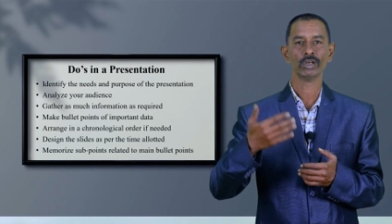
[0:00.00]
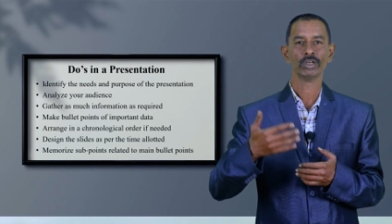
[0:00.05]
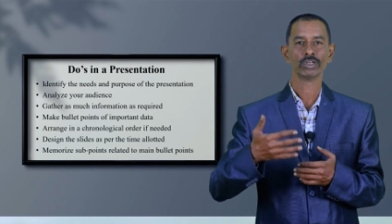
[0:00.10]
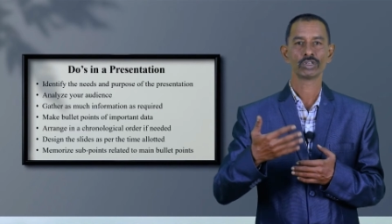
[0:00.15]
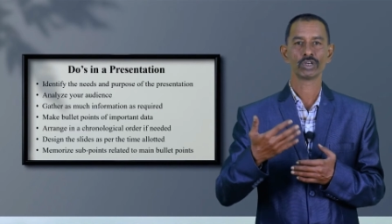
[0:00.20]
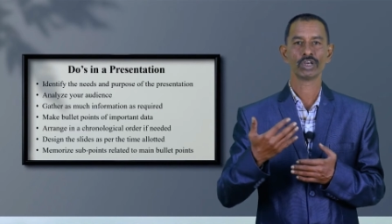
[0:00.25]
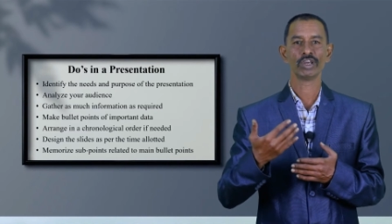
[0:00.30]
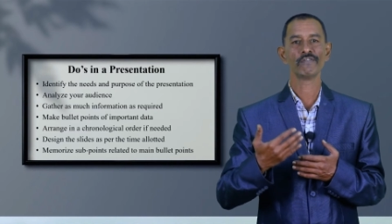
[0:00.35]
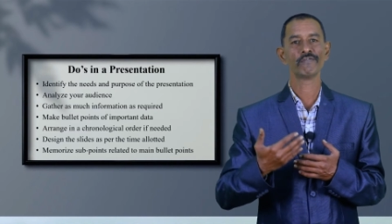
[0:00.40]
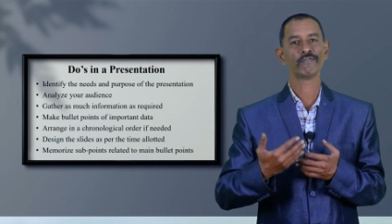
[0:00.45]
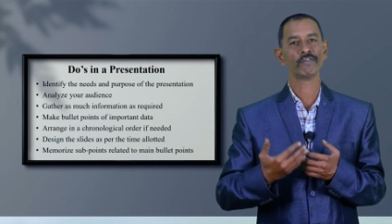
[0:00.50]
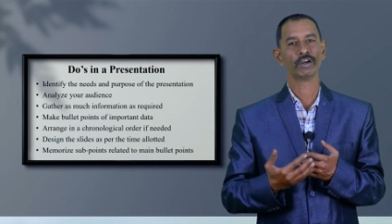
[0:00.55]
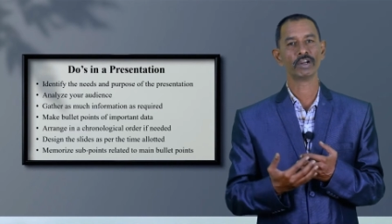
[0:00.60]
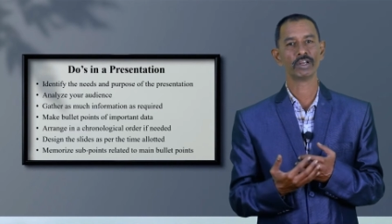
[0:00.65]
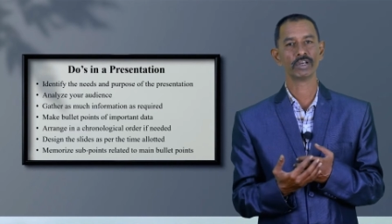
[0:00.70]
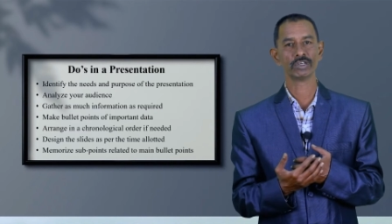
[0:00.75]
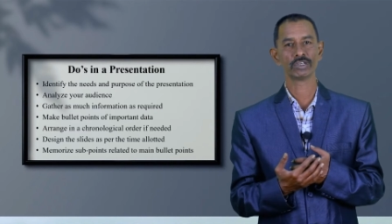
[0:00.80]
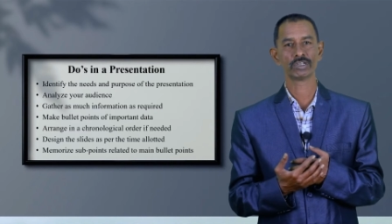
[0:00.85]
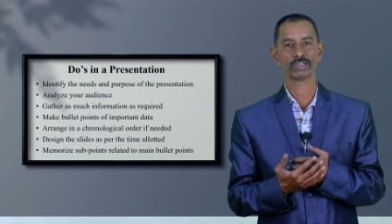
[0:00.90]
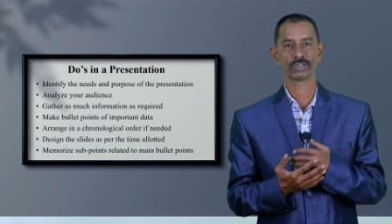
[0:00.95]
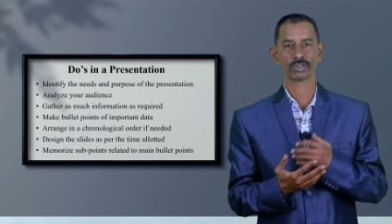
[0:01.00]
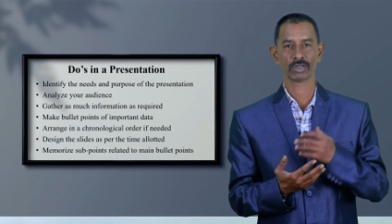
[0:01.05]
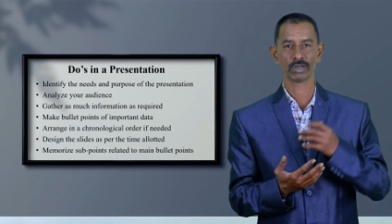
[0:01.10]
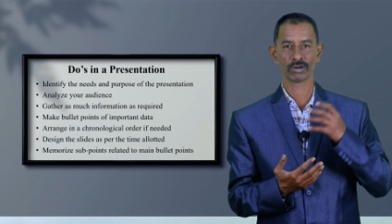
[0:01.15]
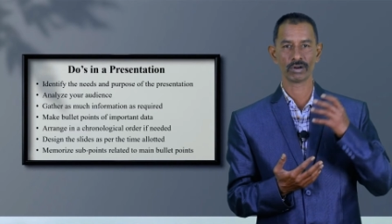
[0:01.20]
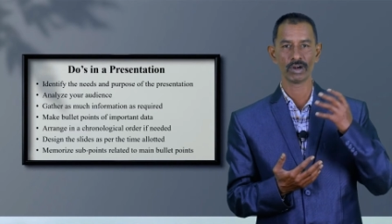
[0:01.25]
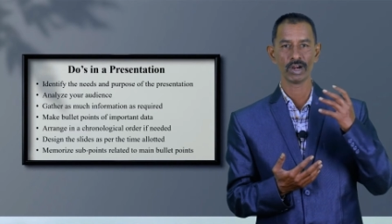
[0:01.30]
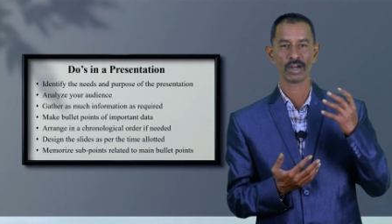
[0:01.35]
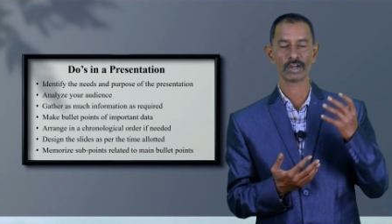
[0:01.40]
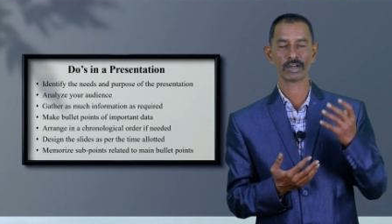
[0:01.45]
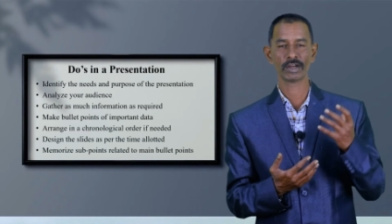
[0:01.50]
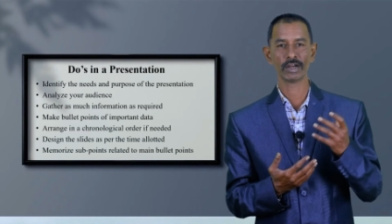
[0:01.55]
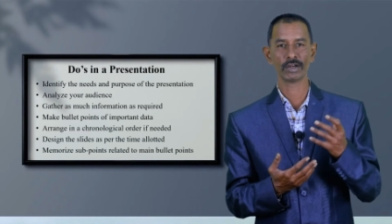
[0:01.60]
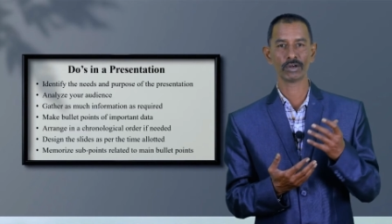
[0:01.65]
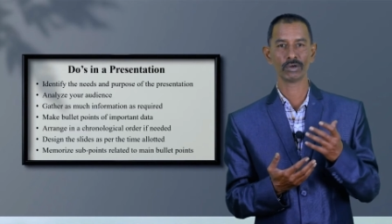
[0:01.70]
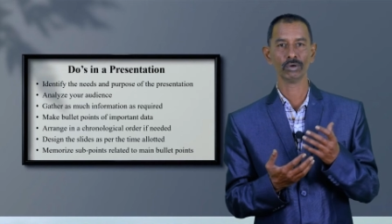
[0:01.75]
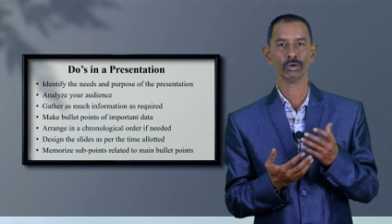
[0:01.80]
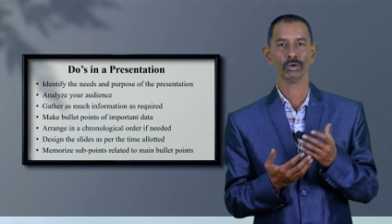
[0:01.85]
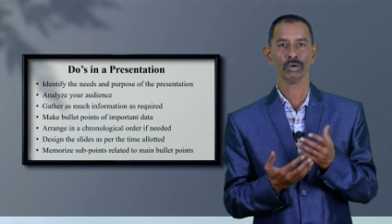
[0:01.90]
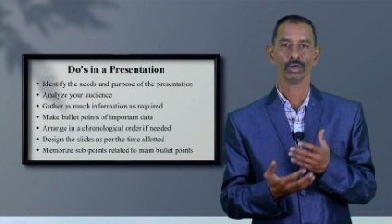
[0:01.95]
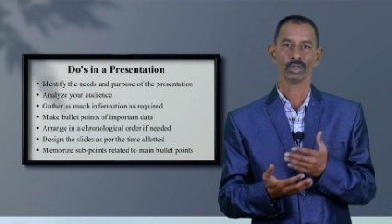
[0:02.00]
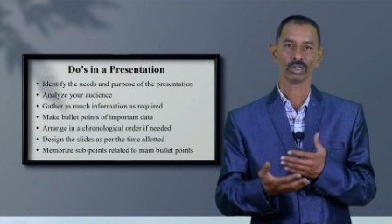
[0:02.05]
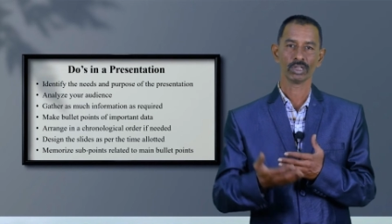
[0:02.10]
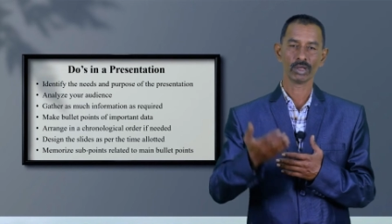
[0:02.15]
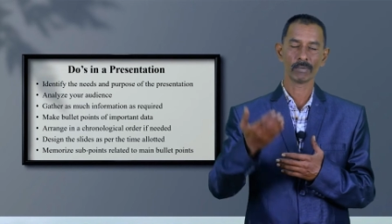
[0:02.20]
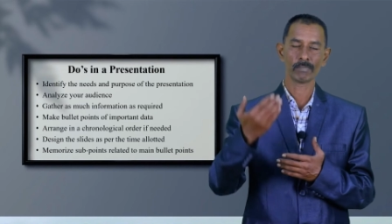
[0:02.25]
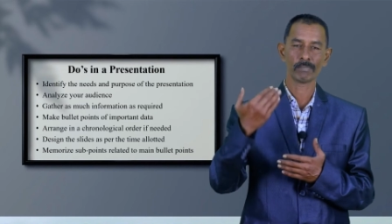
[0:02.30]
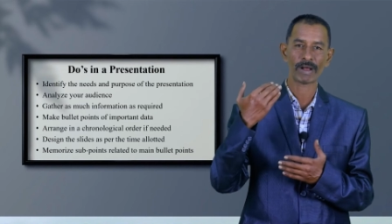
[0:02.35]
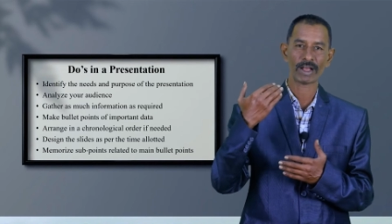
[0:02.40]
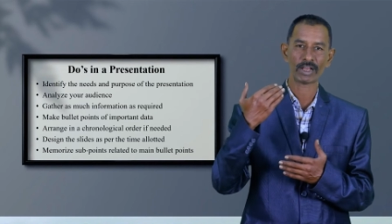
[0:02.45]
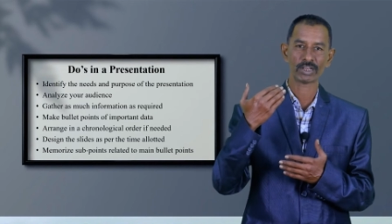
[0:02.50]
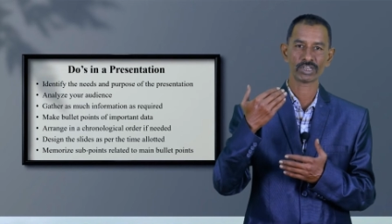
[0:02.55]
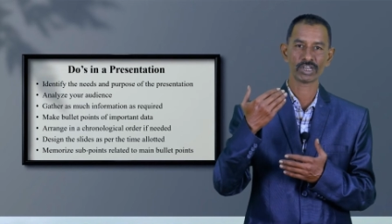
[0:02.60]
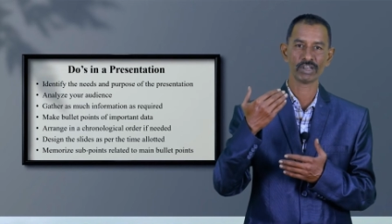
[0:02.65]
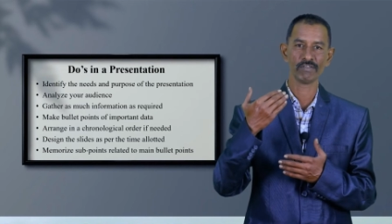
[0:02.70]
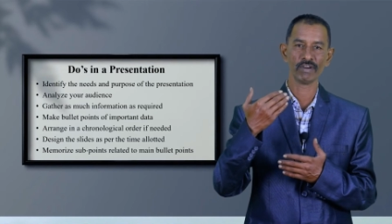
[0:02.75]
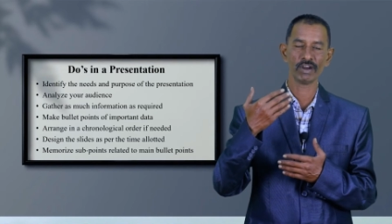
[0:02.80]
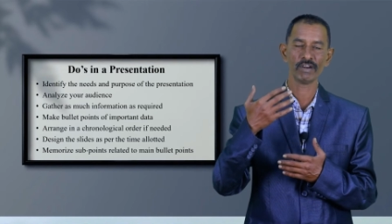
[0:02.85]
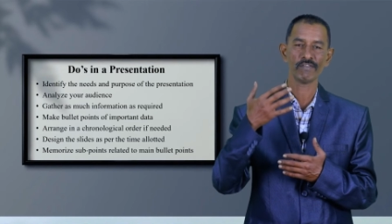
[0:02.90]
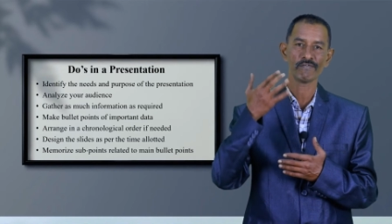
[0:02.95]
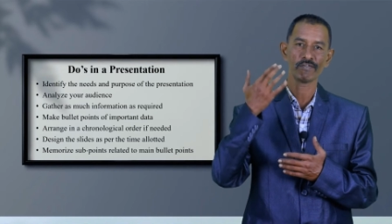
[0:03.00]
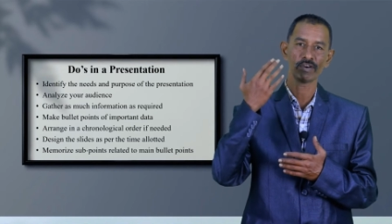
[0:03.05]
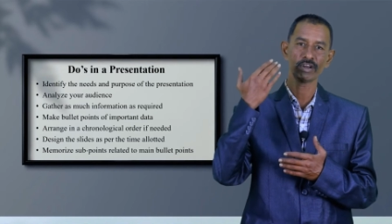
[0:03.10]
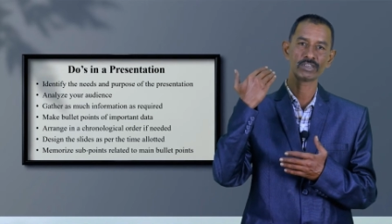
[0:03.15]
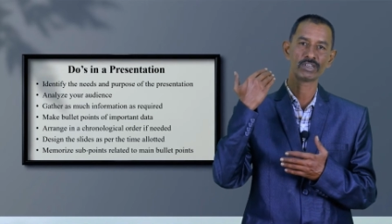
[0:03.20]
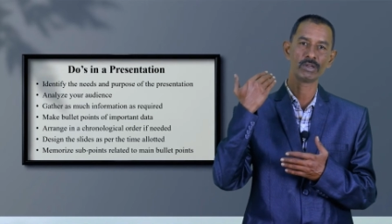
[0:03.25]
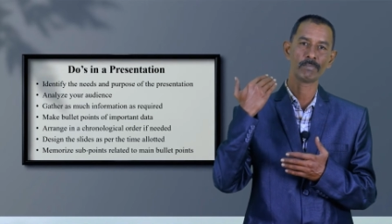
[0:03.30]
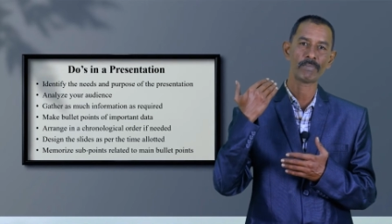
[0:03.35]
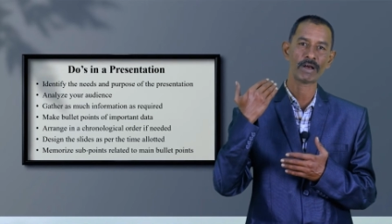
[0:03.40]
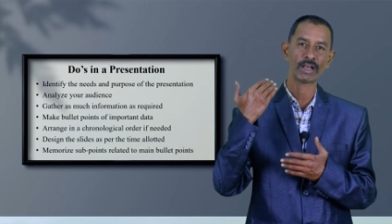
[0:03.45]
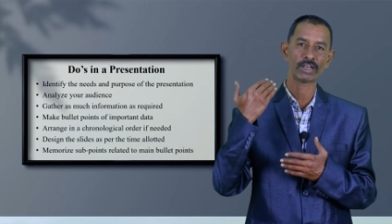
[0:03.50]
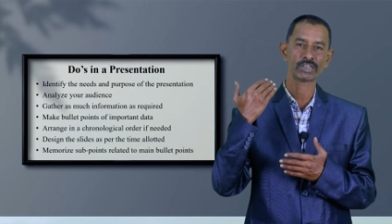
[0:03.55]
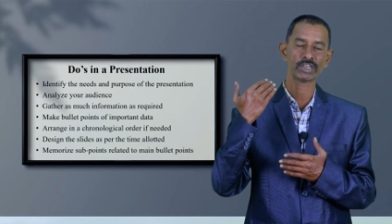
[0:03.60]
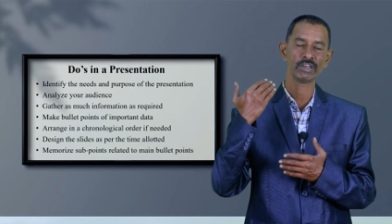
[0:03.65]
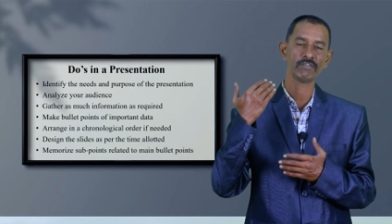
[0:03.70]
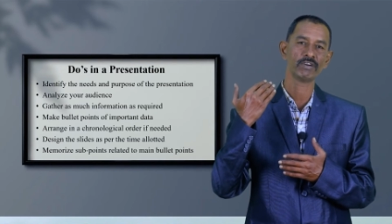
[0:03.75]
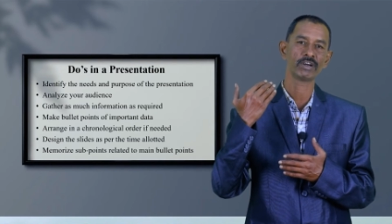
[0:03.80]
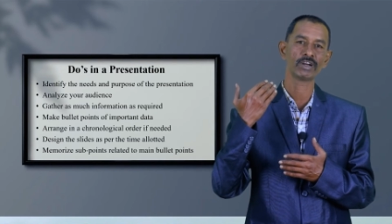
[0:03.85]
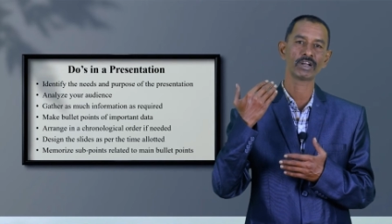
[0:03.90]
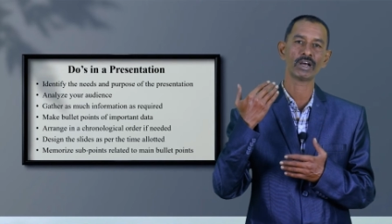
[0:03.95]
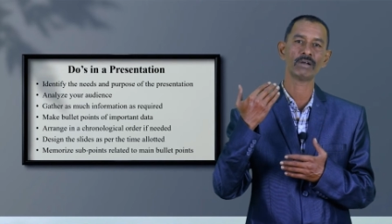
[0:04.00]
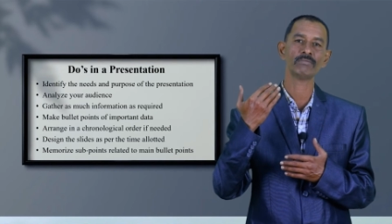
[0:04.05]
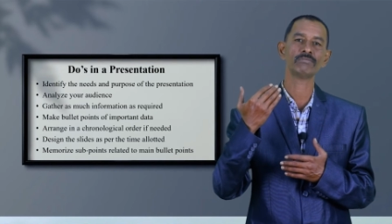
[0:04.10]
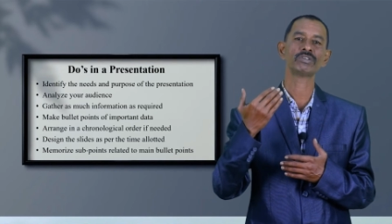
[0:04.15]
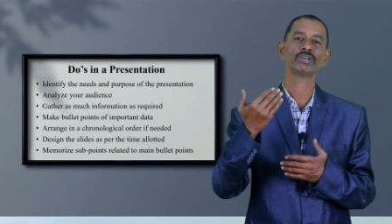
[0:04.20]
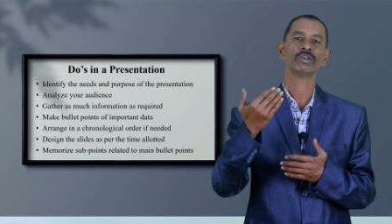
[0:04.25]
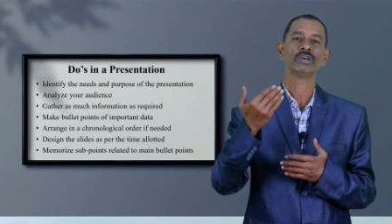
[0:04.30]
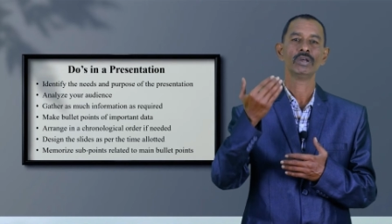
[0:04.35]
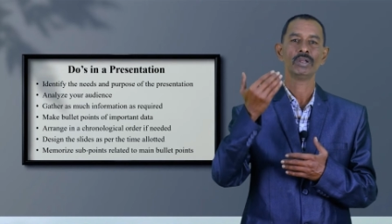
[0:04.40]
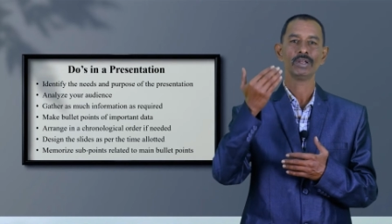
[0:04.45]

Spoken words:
So, if it is related to the past event, first the past event comes,